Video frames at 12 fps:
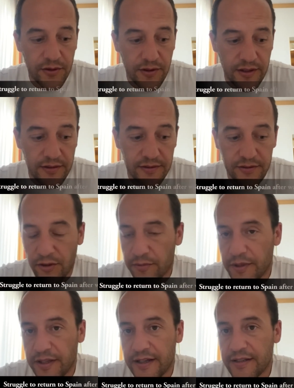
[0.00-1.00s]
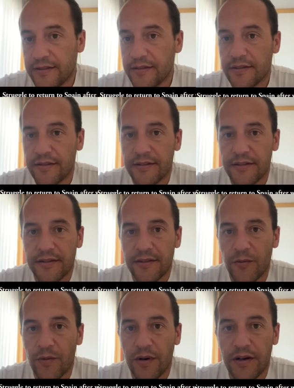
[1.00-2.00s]
and told me that
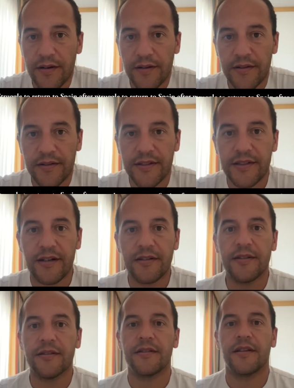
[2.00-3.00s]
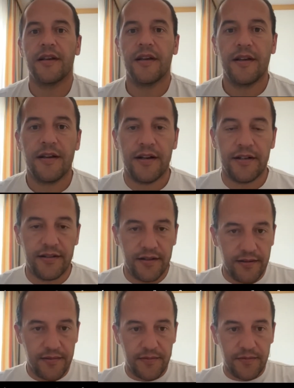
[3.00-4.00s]
the war started,
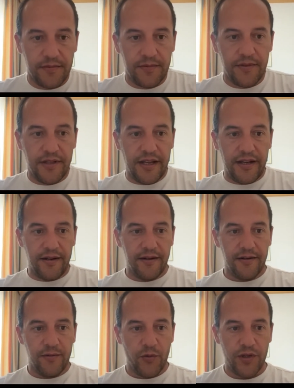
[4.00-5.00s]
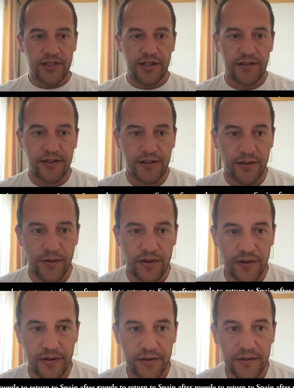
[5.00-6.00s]
and then we started
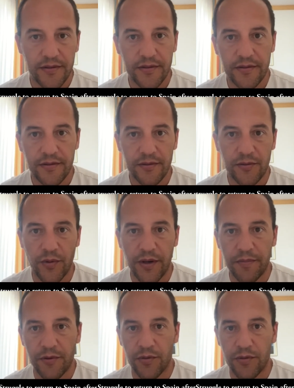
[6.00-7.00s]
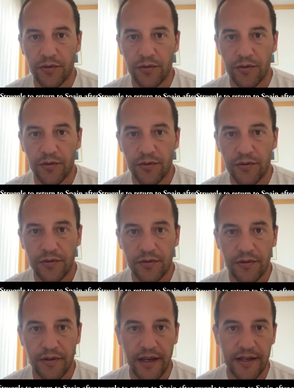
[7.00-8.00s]
our trip to
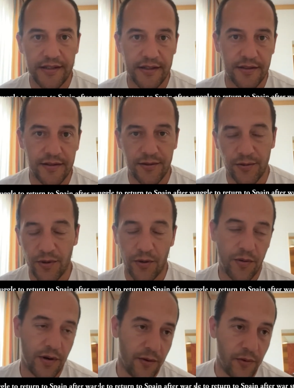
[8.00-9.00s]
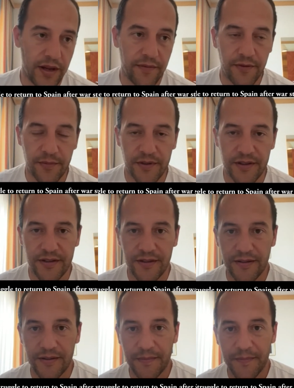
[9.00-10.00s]
go away from the